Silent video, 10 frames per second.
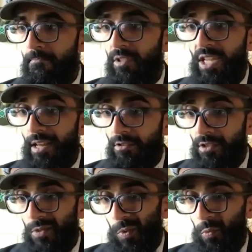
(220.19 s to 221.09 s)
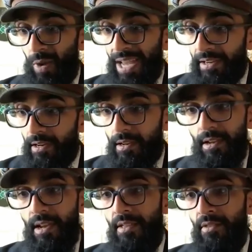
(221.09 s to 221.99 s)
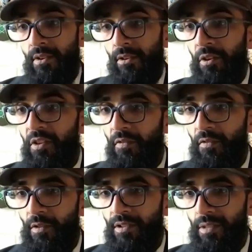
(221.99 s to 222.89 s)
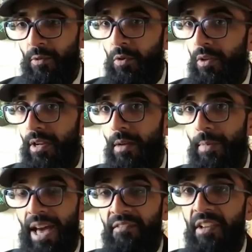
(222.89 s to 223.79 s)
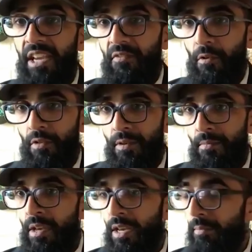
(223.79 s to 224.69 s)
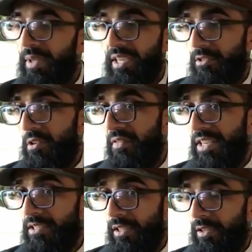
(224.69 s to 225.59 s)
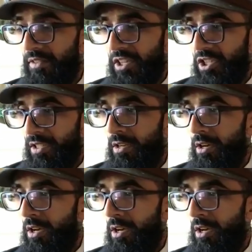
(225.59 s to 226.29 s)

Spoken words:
challenges with rent and they're looking for someone who can help advocate for them because they're facing an eviction,